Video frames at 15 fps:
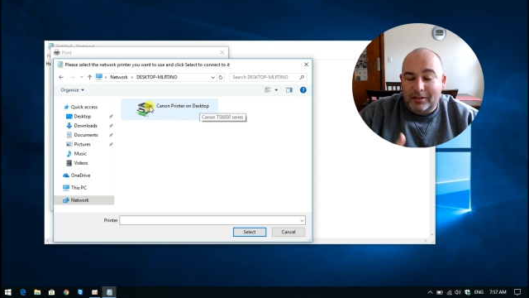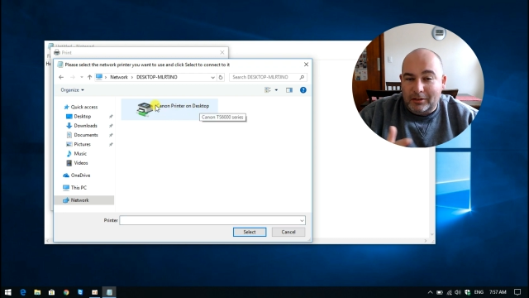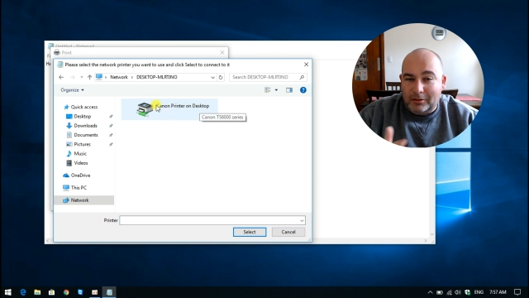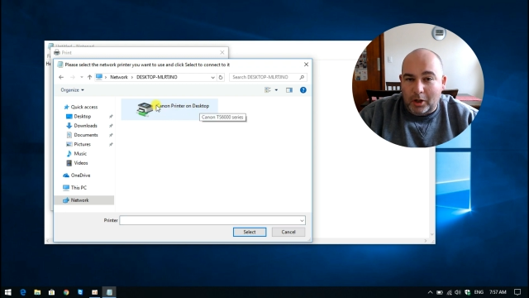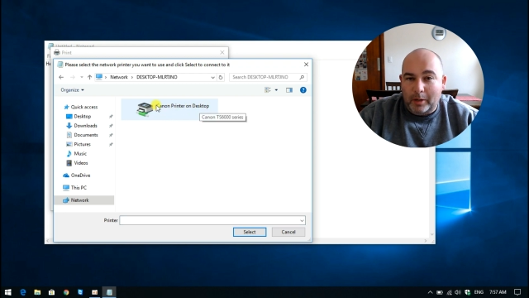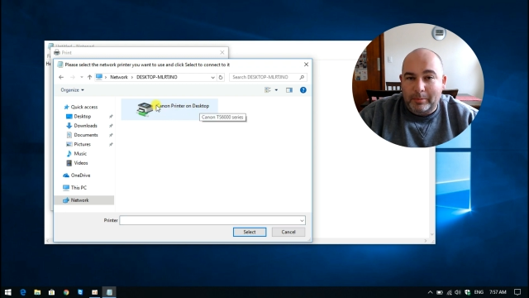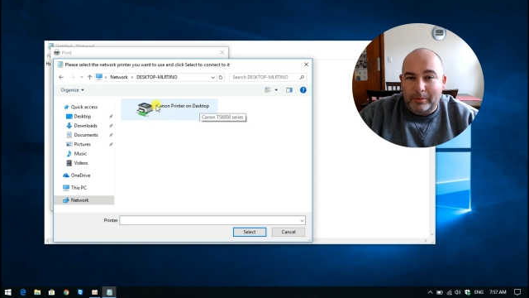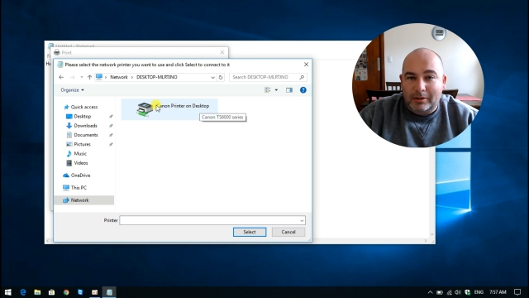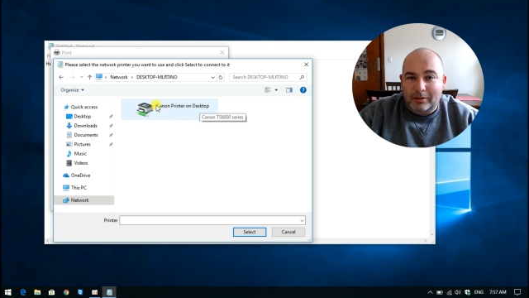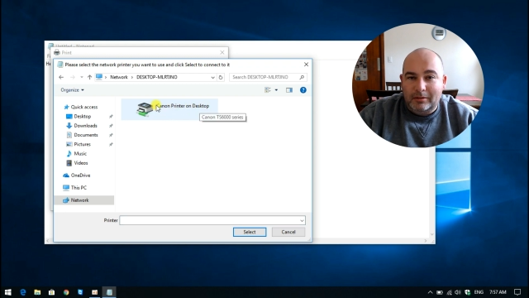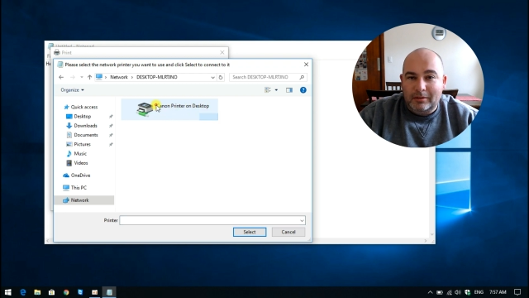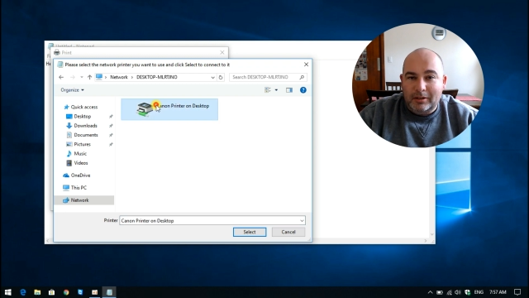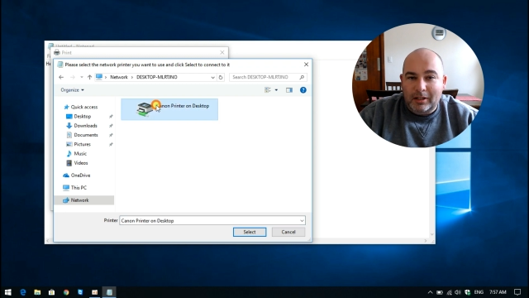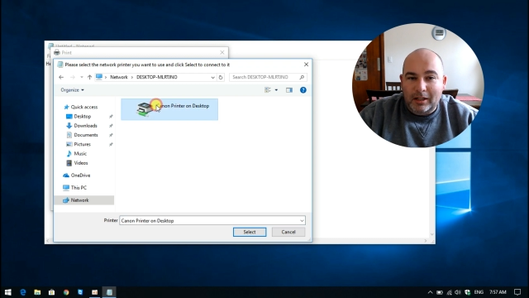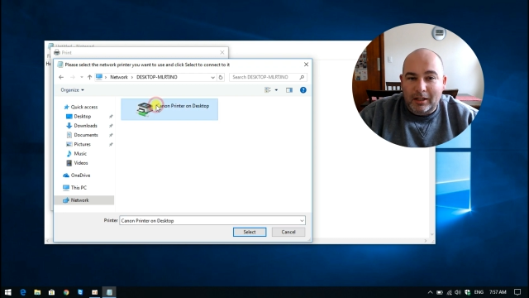typed it
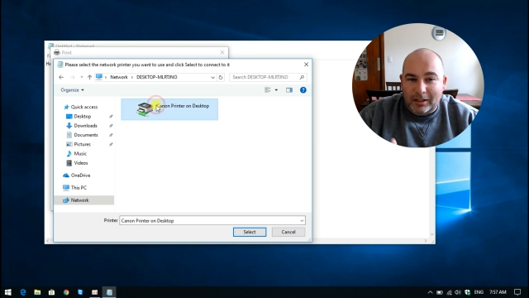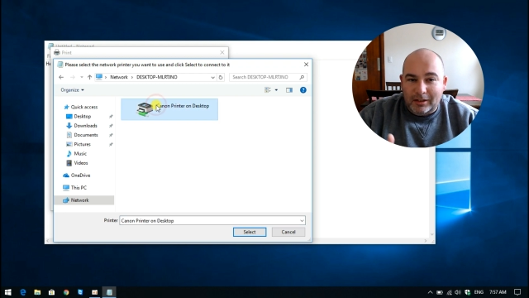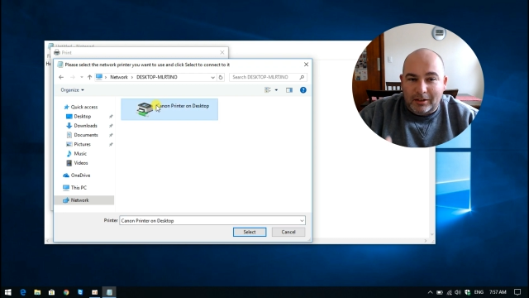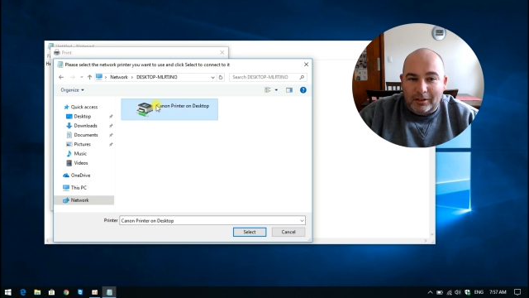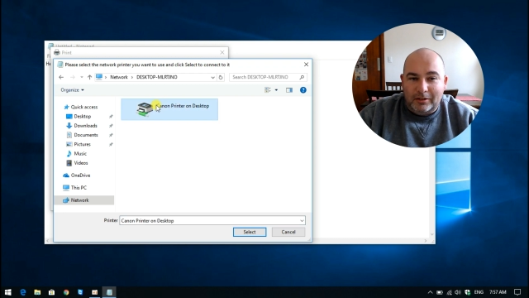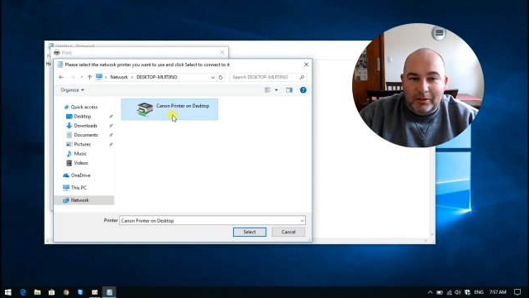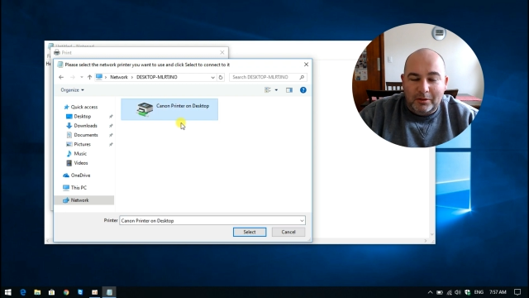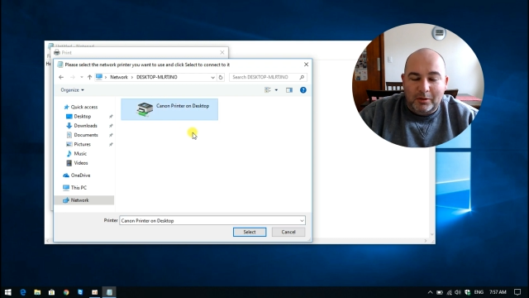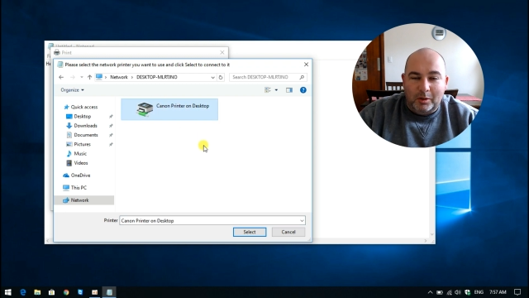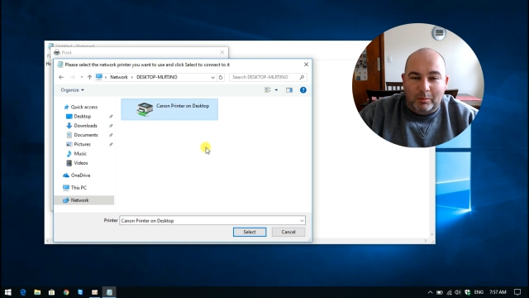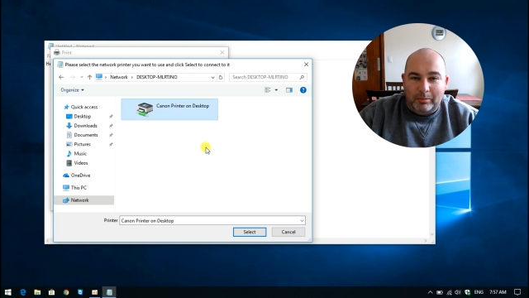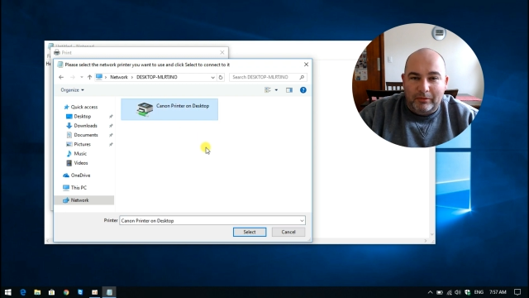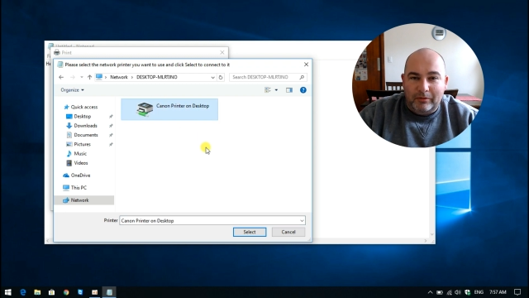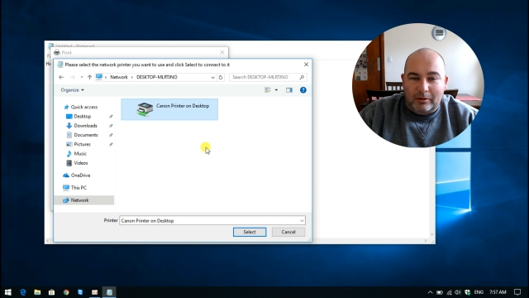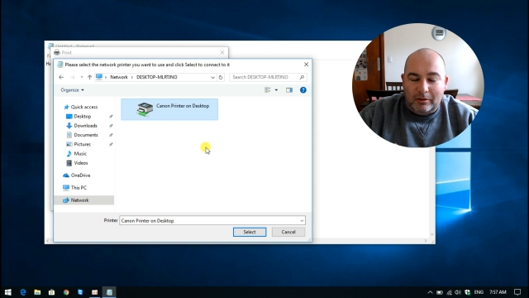in the desktop
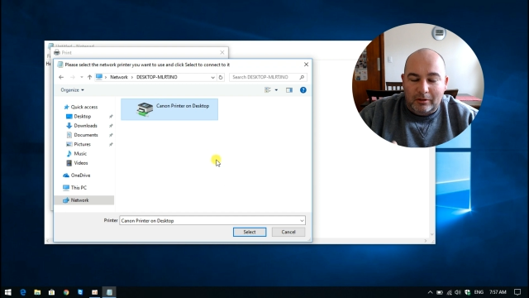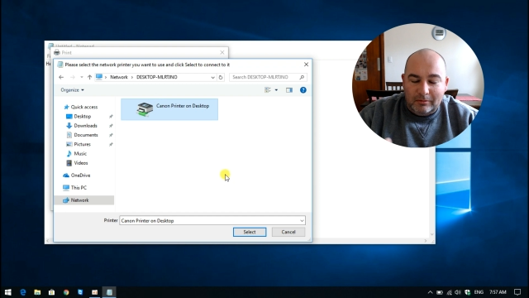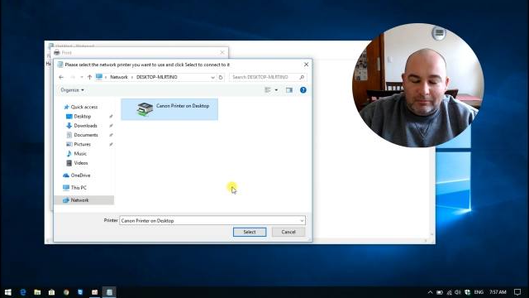before I